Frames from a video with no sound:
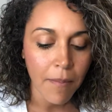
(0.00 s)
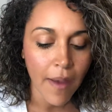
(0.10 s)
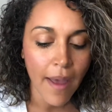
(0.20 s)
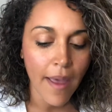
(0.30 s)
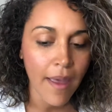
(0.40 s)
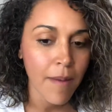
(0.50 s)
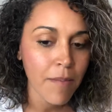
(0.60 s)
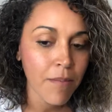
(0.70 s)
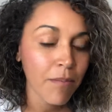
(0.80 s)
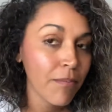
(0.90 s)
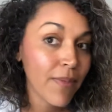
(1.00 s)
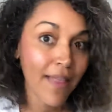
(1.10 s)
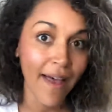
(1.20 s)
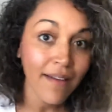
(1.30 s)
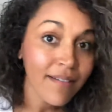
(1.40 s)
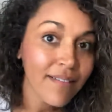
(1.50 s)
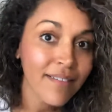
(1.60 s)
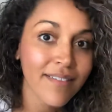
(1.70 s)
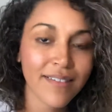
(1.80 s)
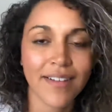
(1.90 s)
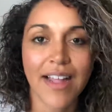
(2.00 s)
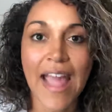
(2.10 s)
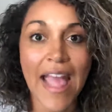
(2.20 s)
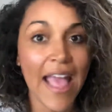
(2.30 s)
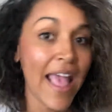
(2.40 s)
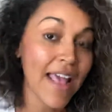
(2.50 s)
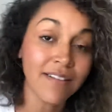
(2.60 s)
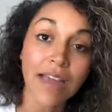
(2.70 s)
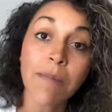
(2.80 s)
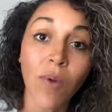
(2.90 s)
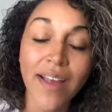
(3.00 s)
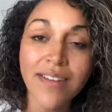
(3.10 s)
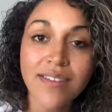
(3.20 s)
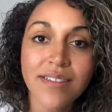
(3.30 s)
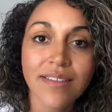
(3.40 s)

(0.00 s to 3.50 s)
I'm Black and I'm white.